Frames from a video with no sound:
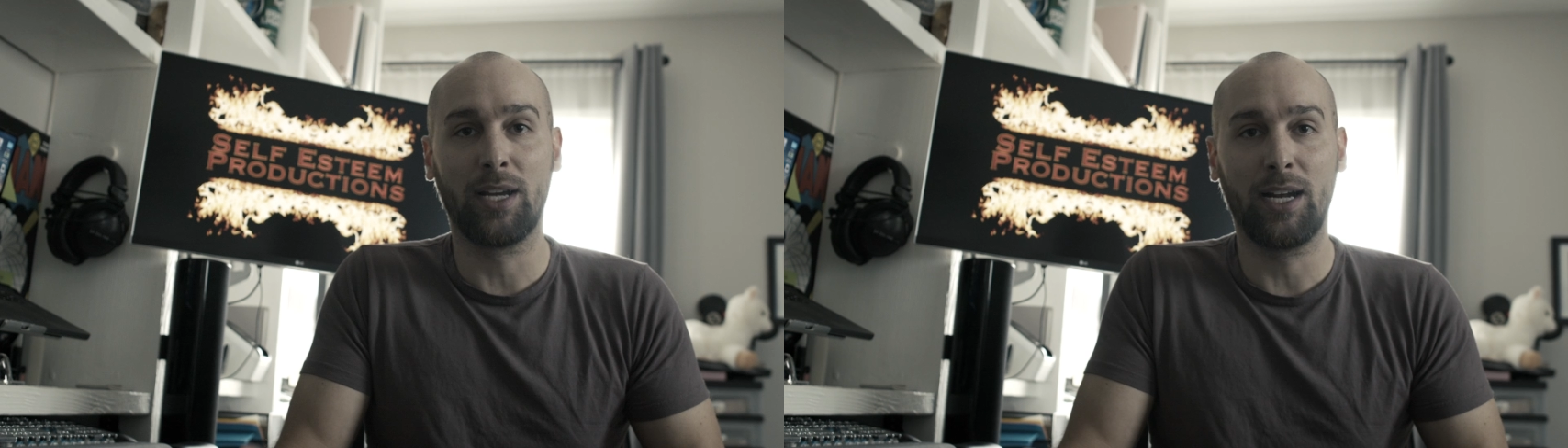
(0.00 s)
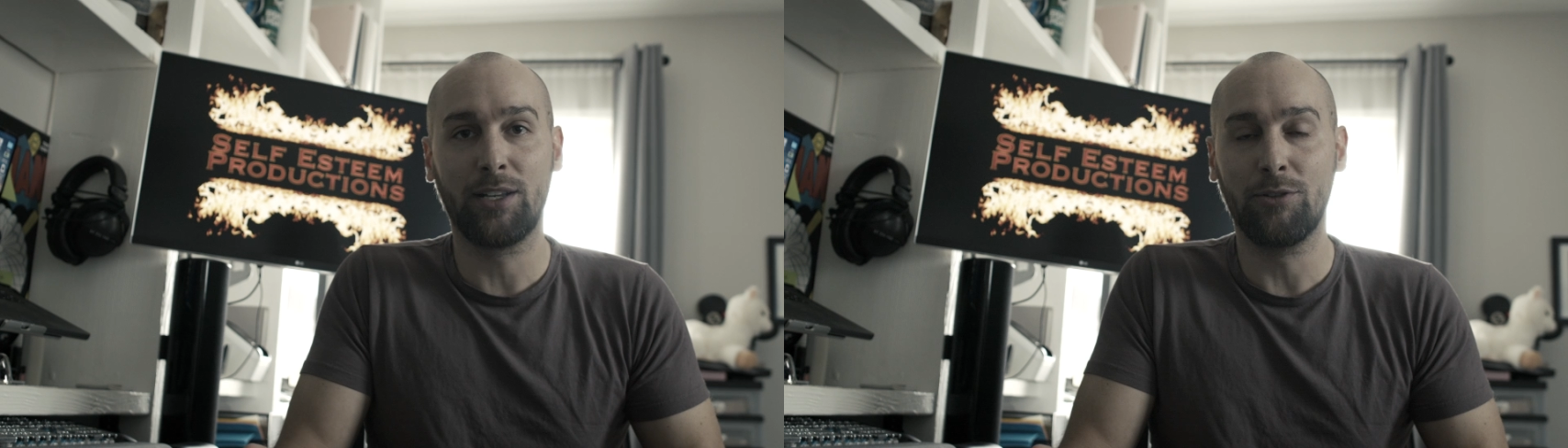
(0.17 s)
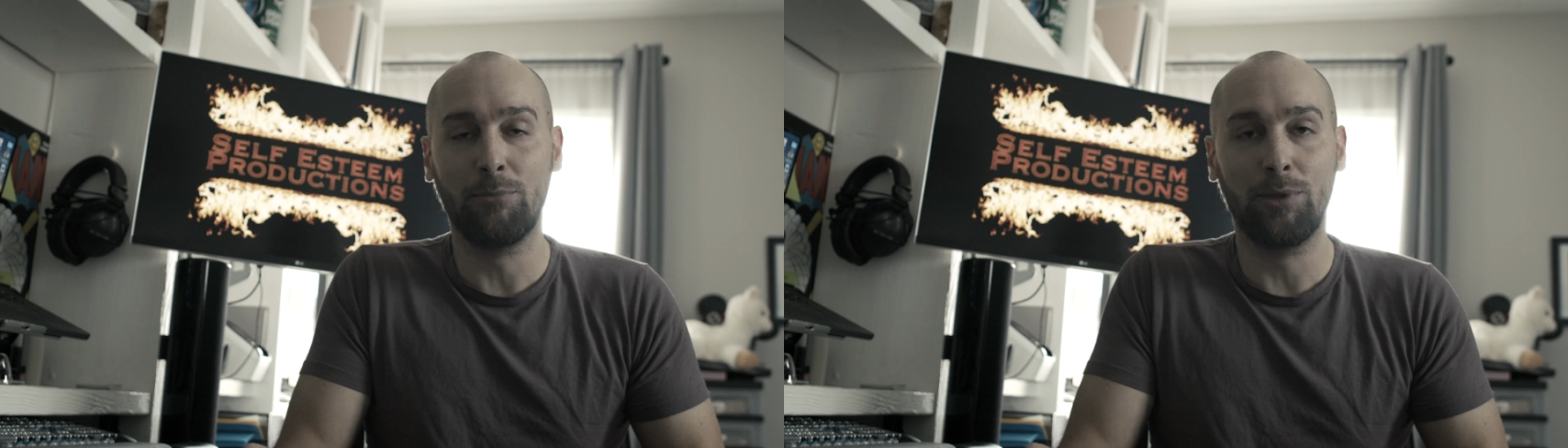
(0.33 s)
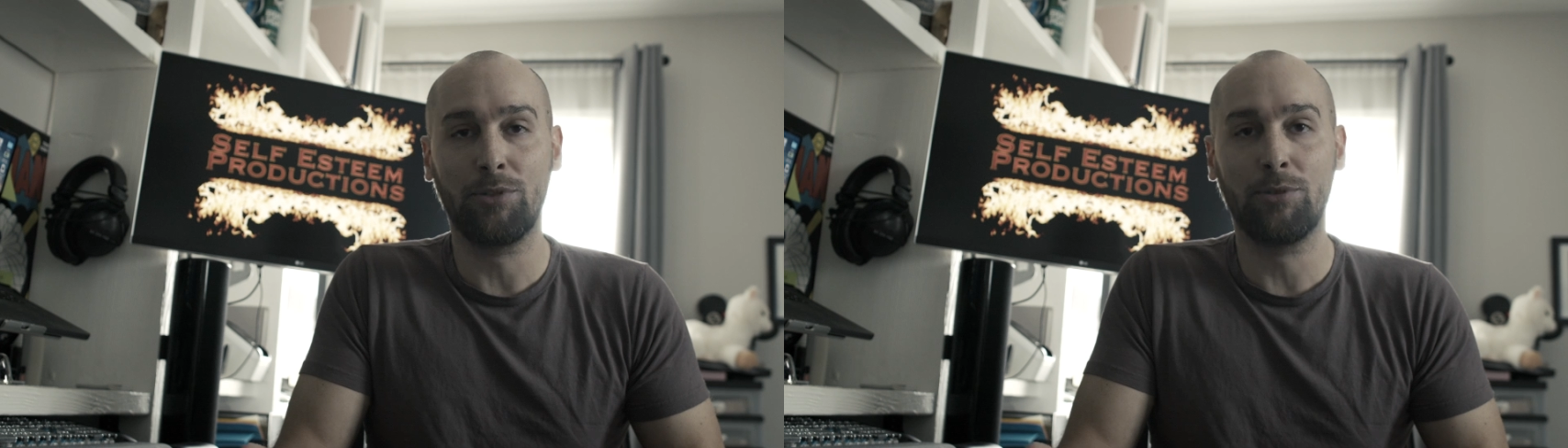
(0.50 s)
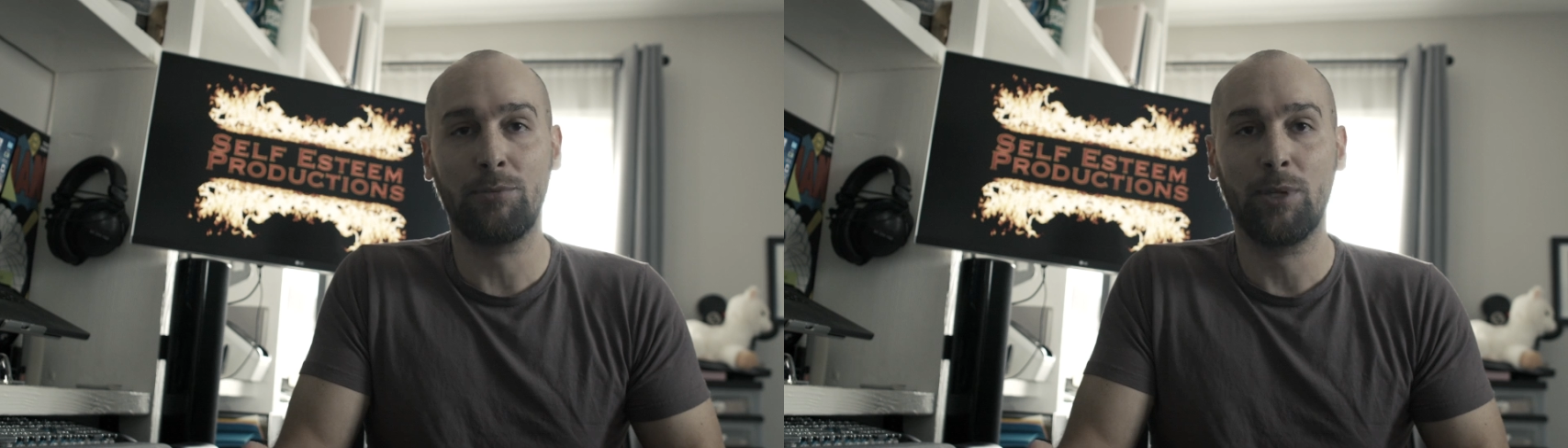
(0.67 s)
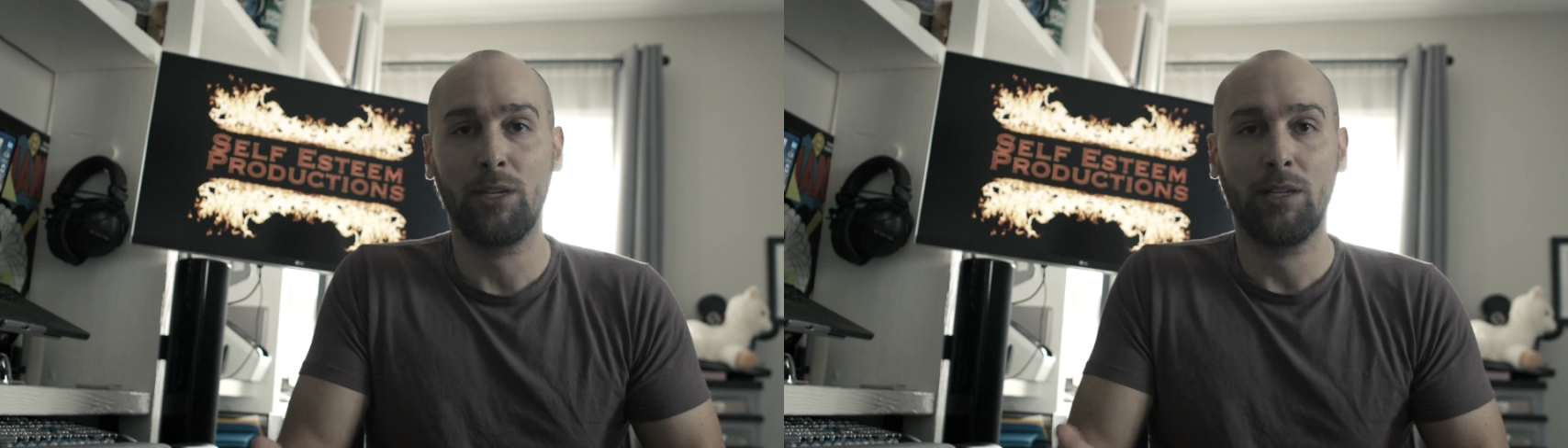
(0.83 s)
how do you
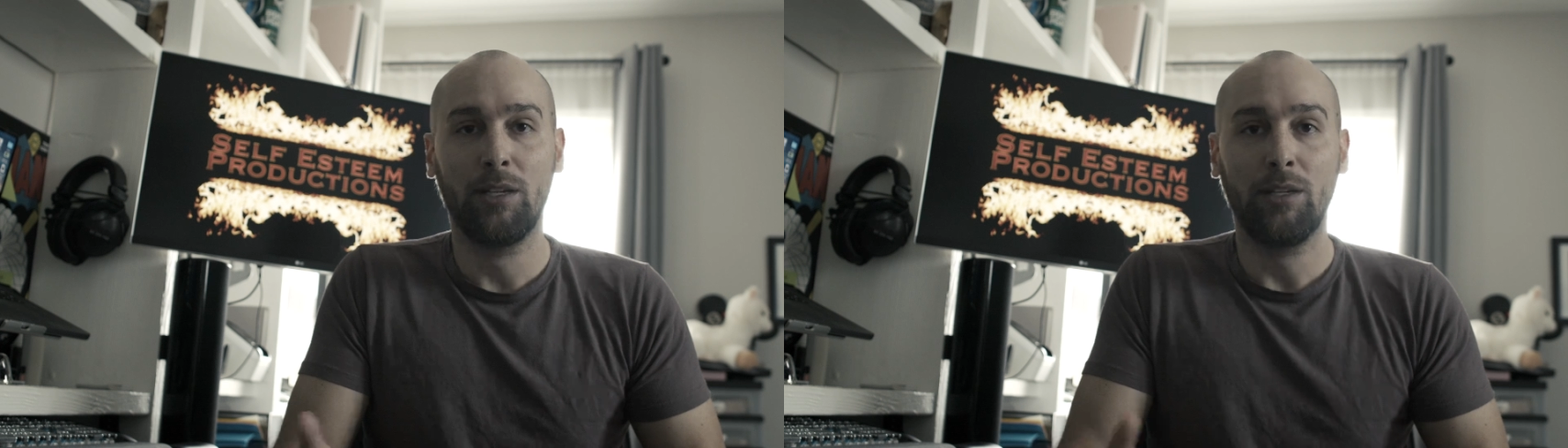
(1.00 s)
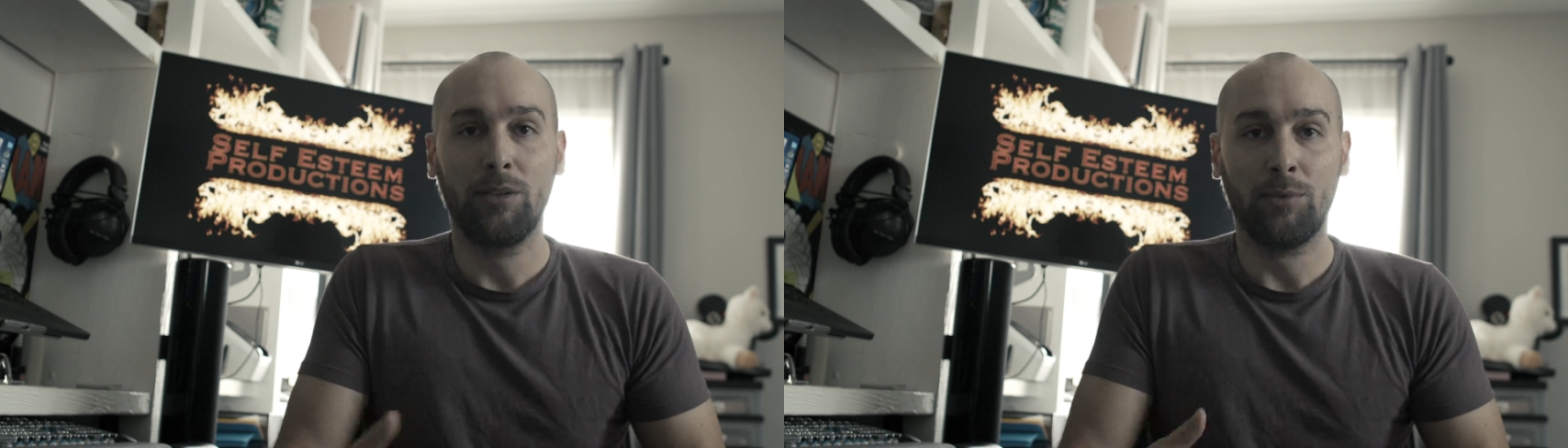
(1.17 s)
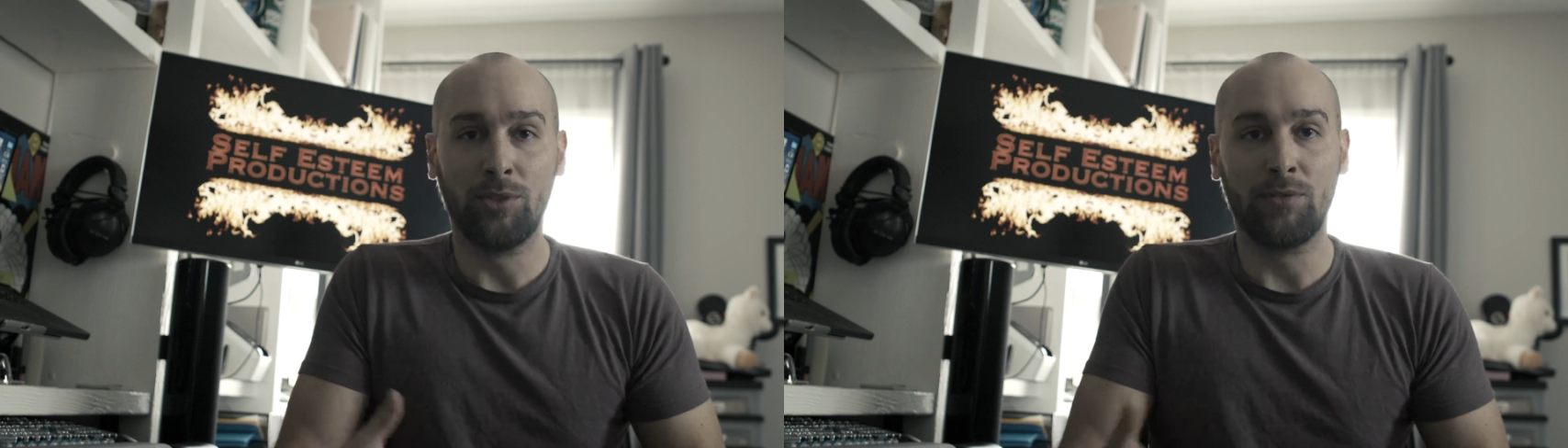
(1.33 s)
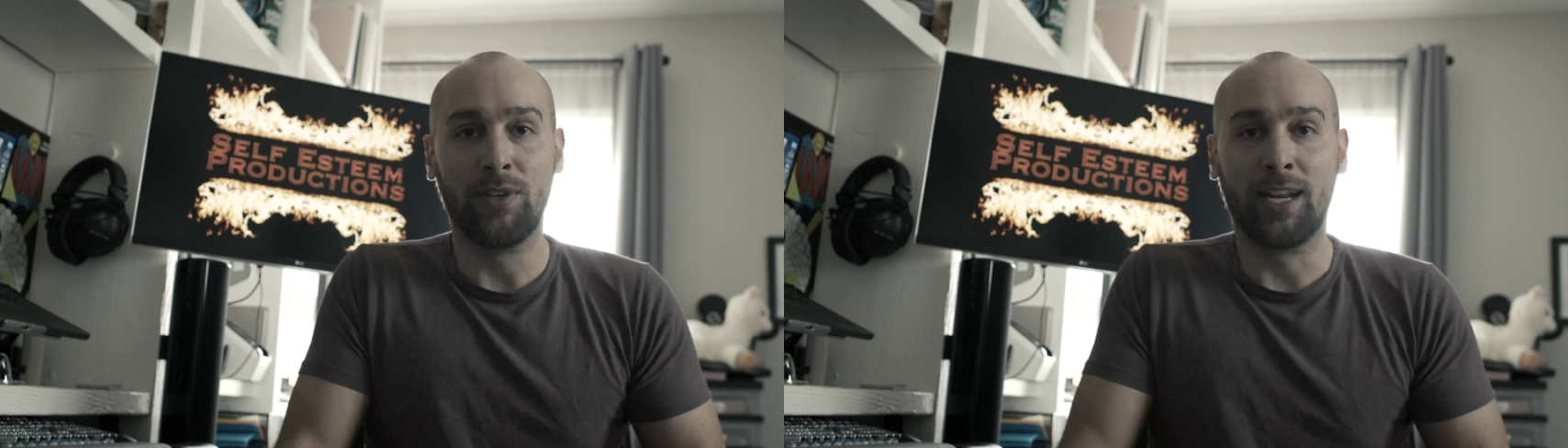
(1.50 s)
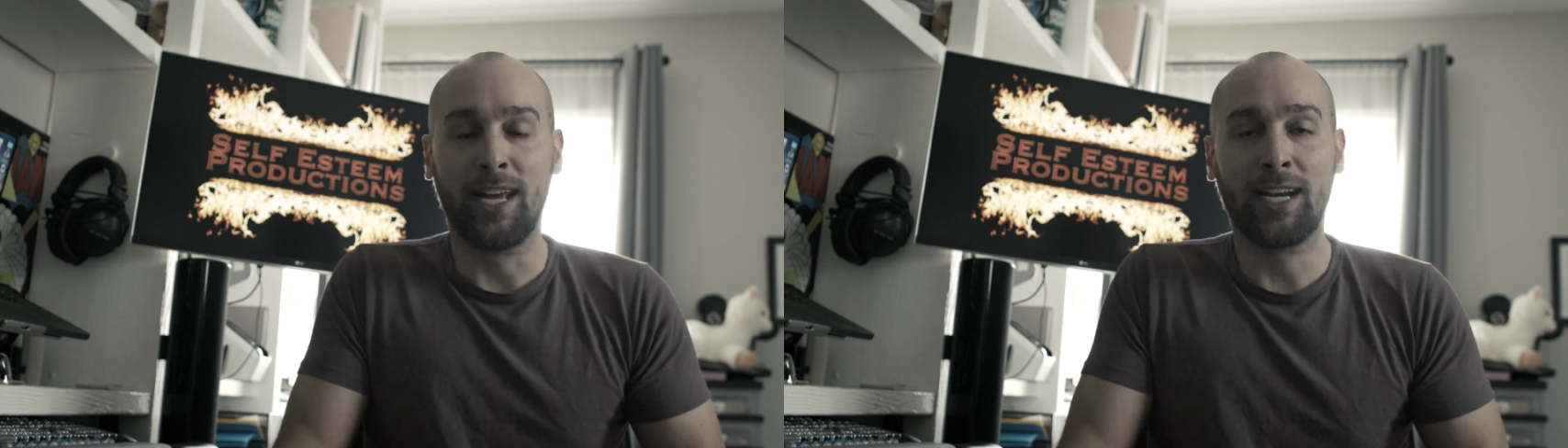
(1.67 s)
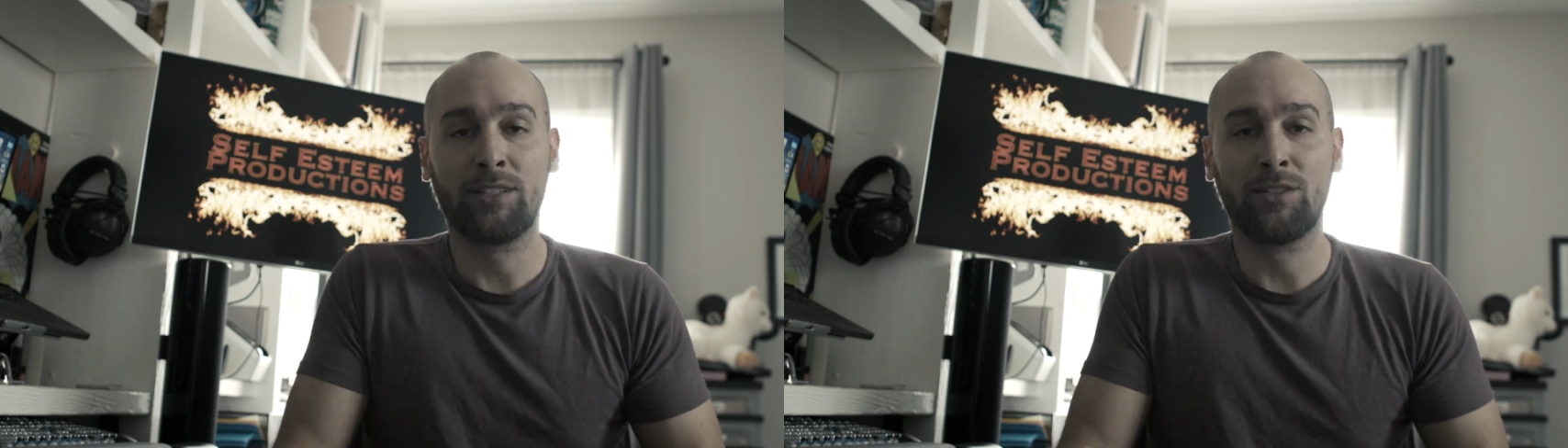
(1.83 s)
boom when you've got
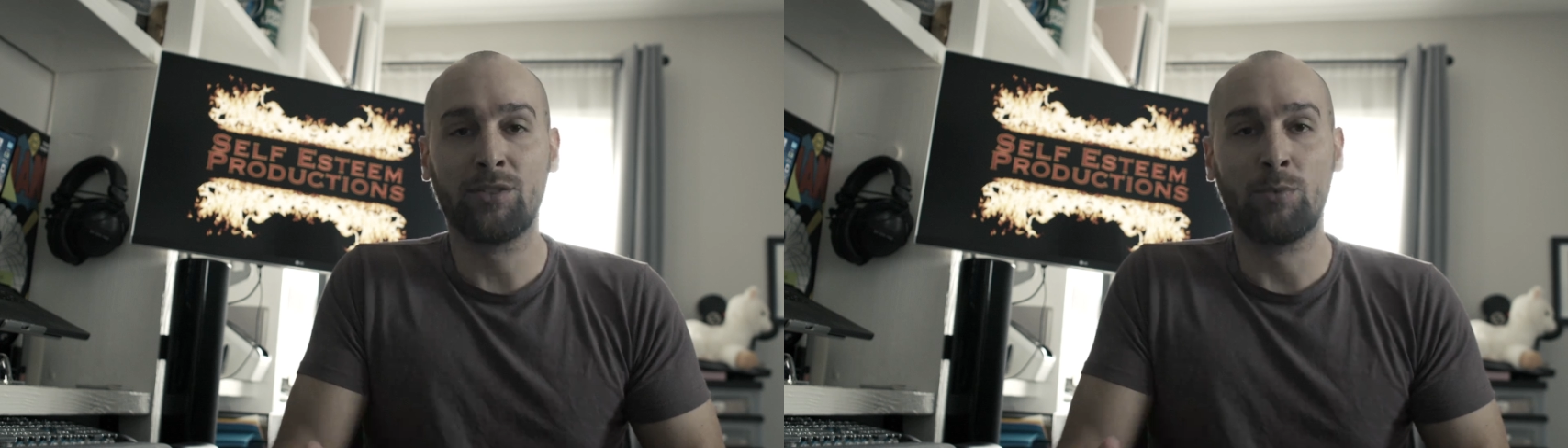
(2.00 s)
actors?